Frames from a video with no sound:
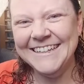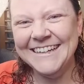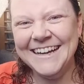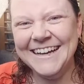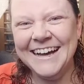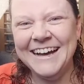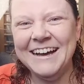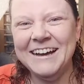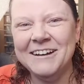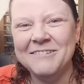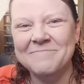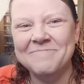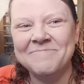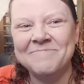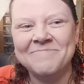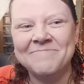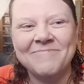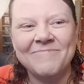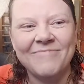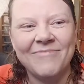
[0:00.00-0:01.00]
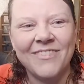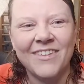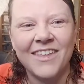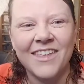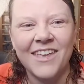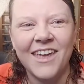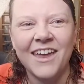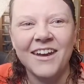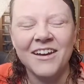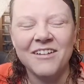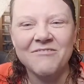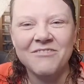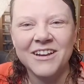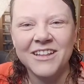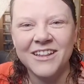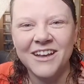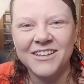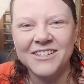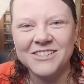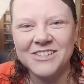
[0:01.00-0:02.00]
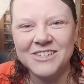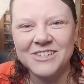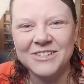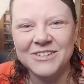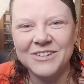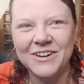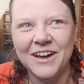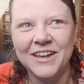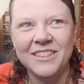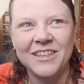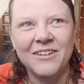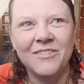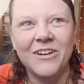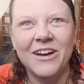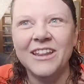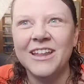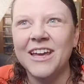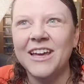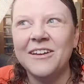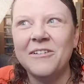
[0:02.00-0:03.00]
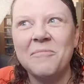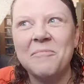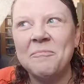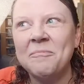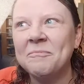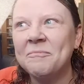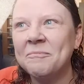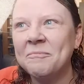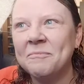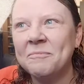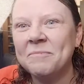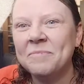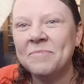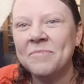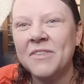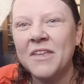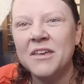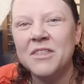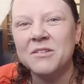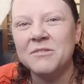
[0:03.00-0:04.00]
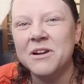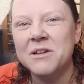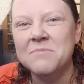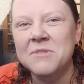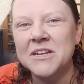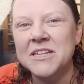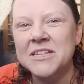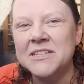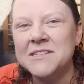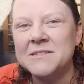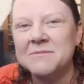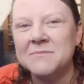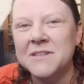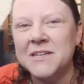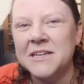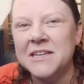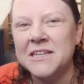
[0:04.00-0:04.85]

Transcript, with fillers: um, and I realized too, I think we're like three minutes something